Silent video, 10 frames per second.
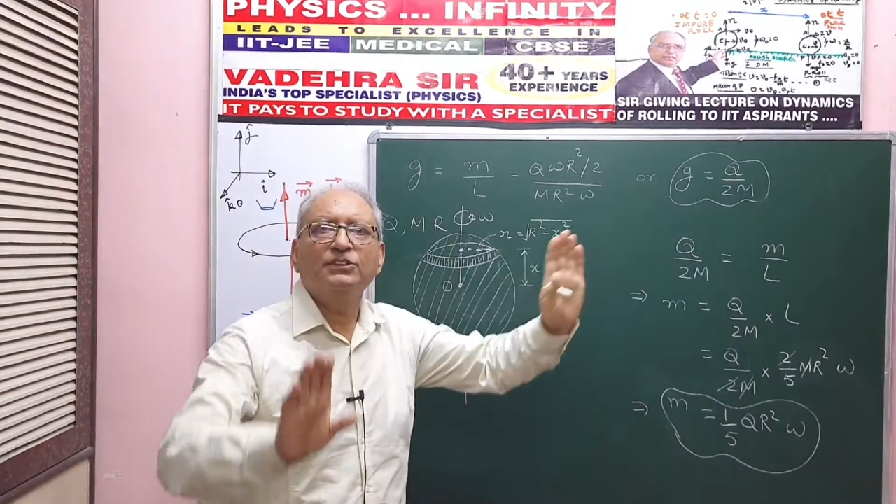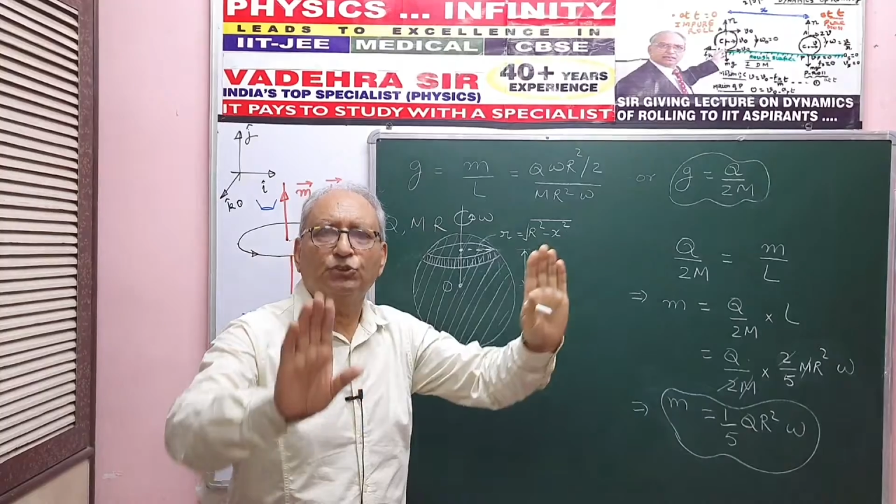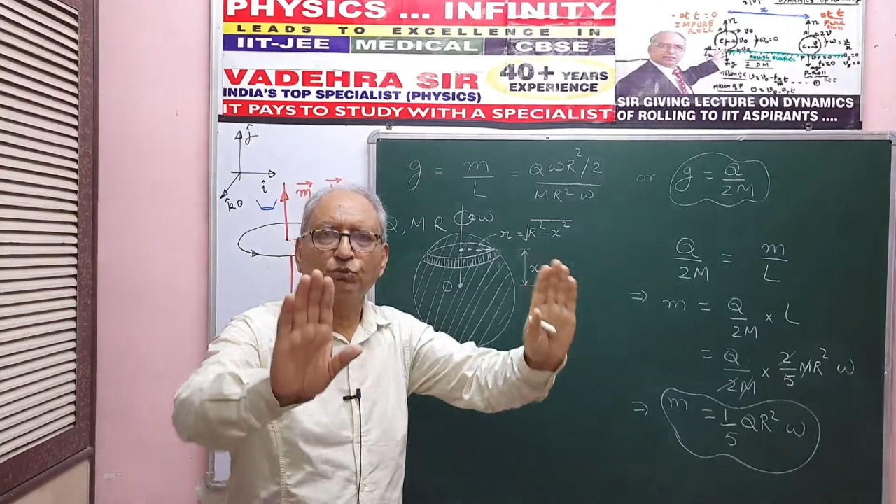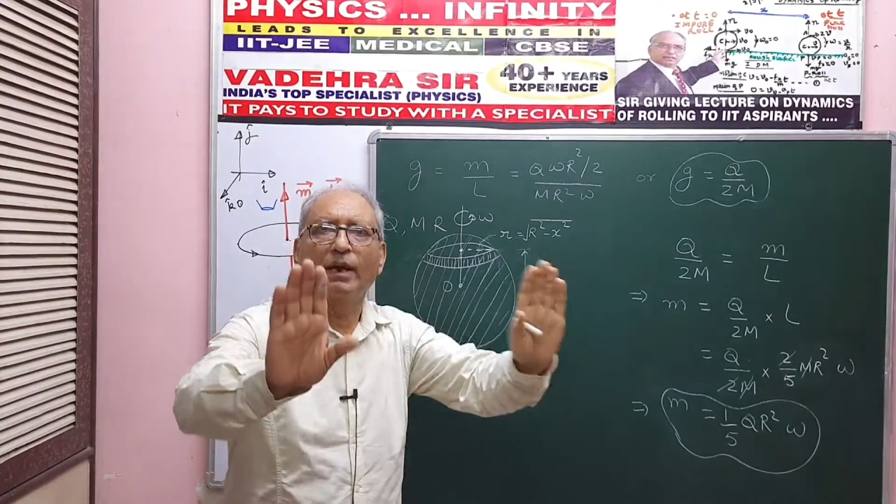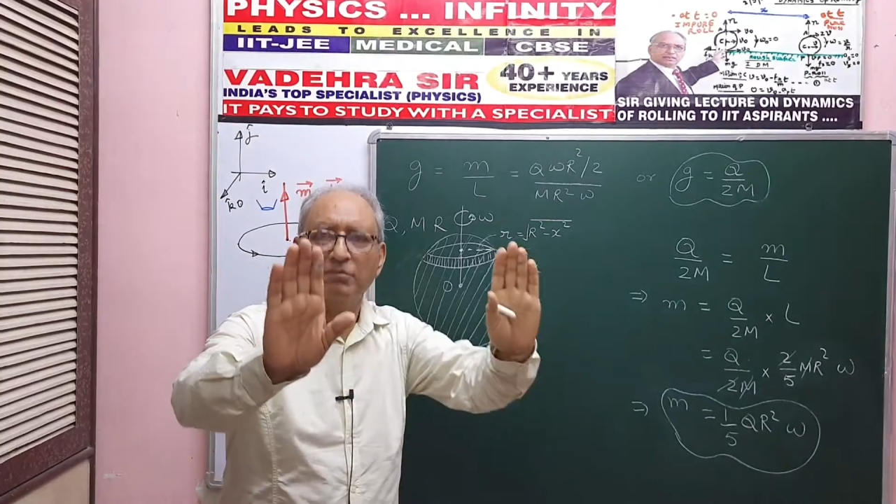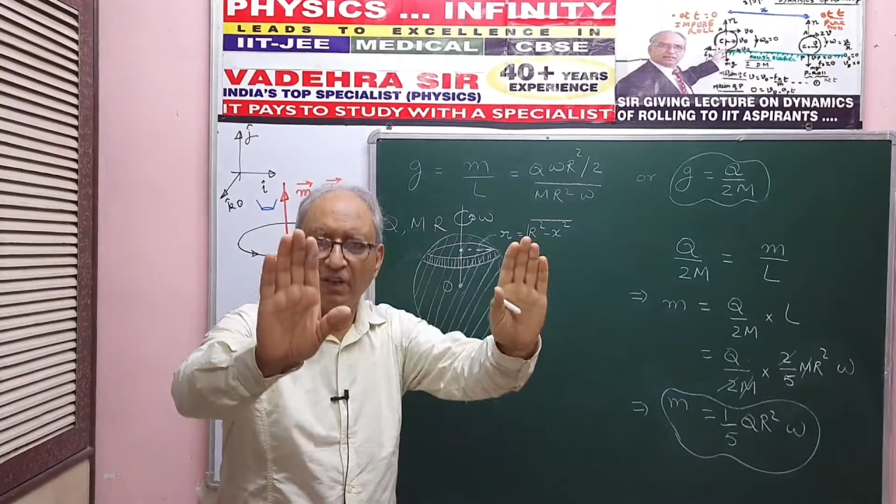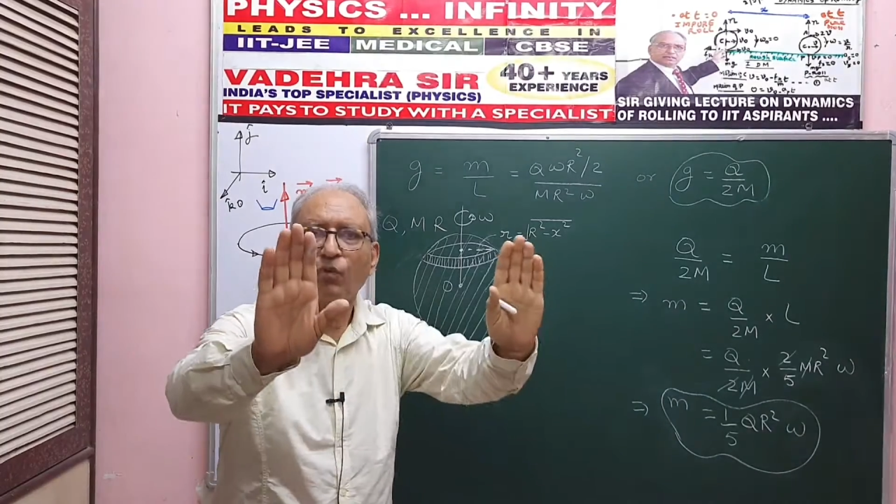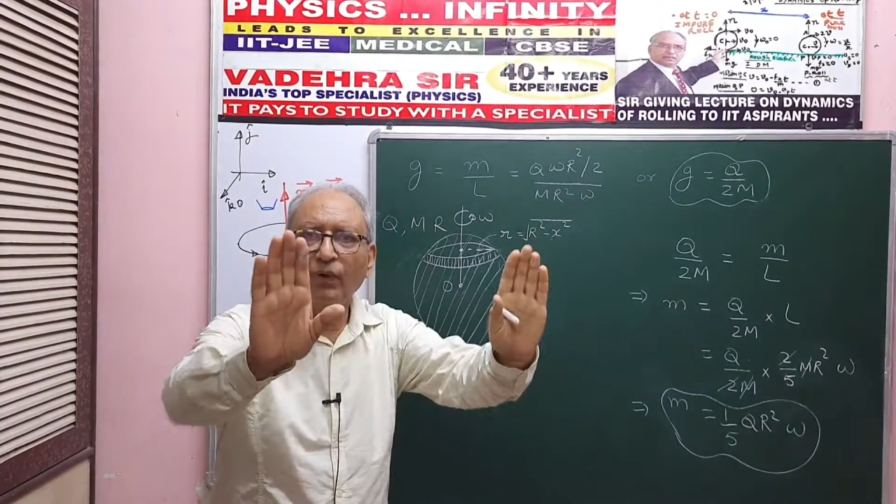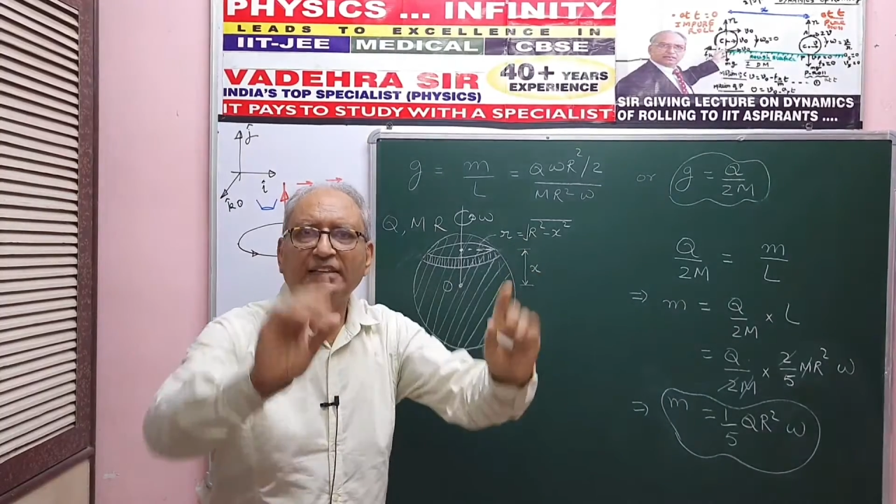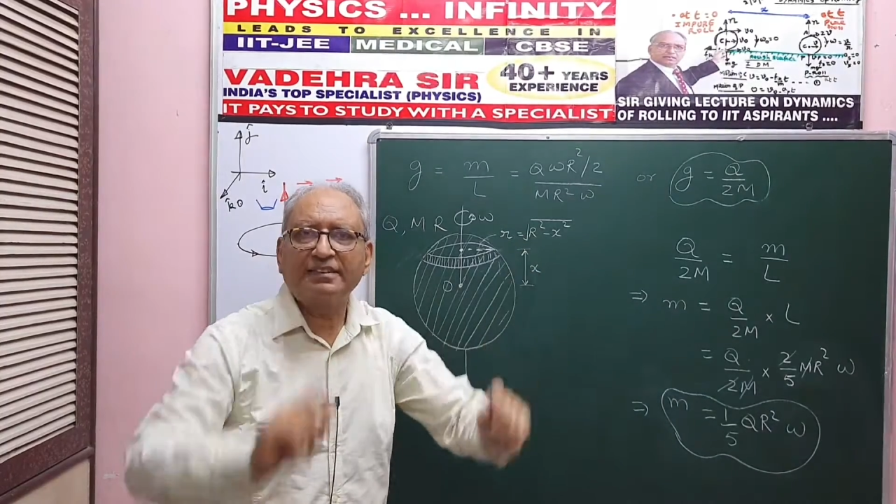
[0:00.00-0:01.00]
2M.
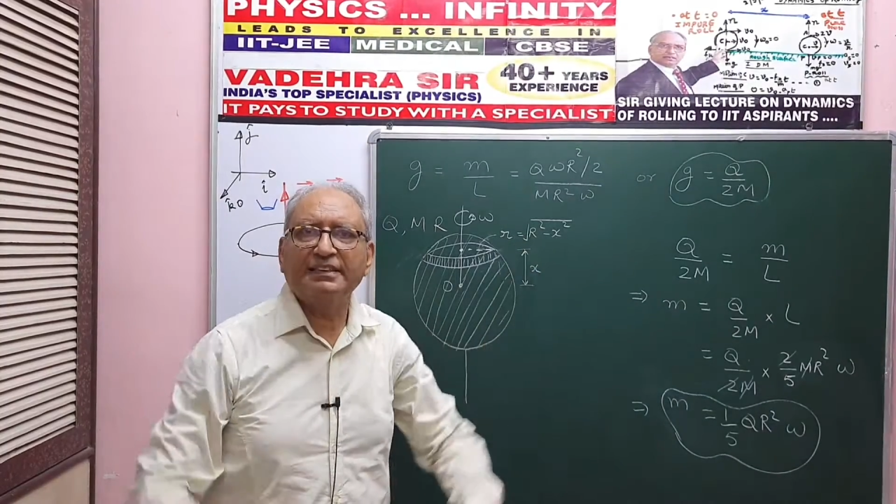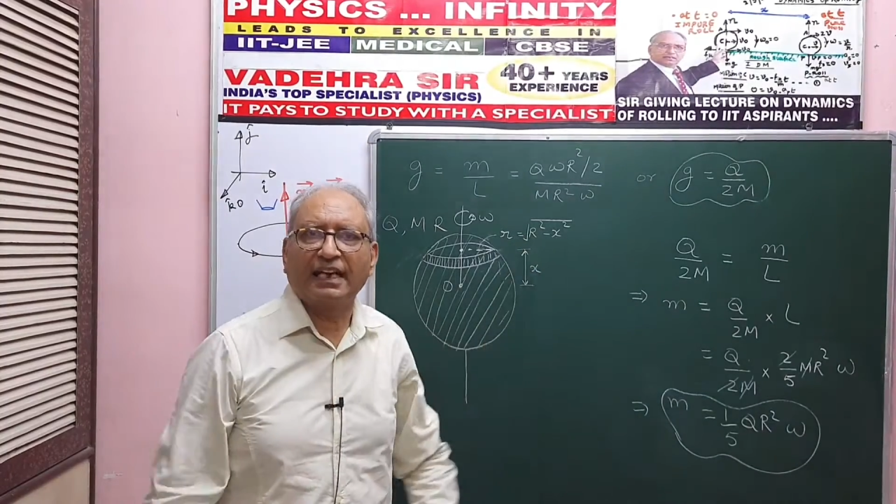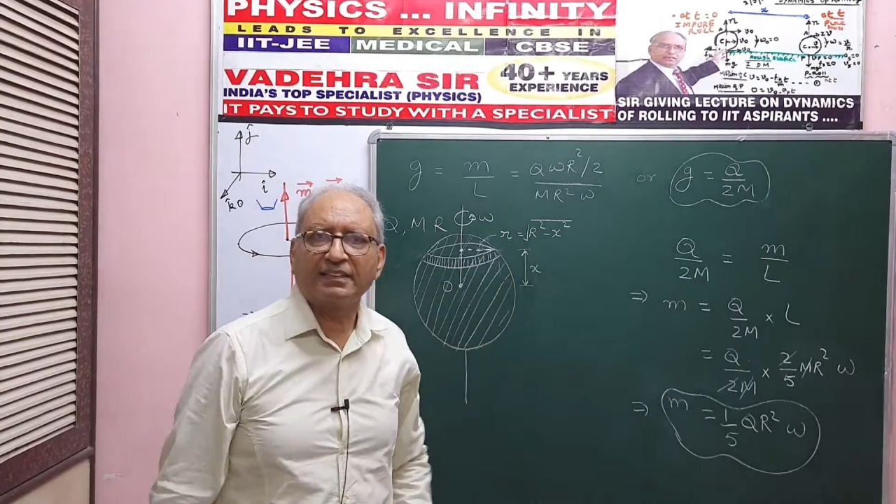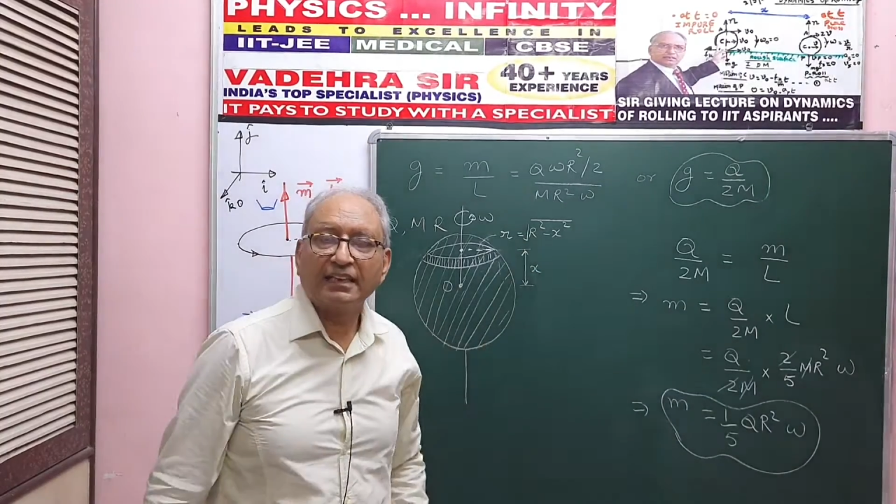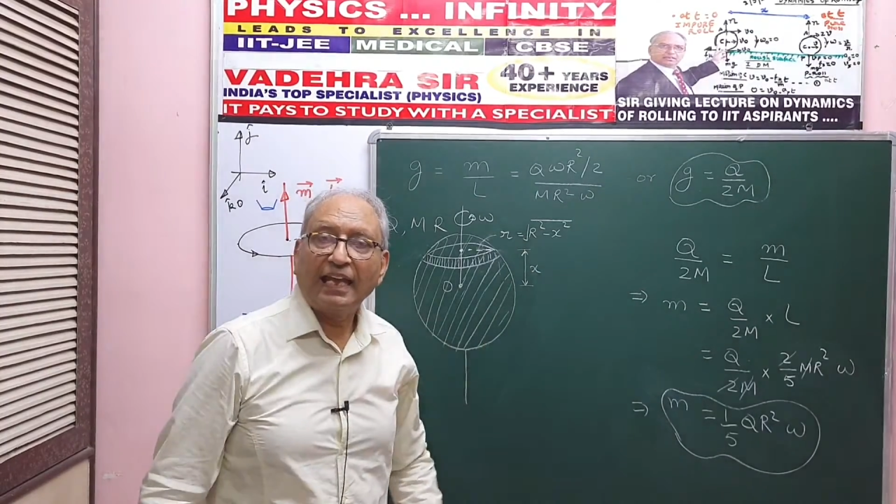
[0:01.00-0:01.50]
We'll see that.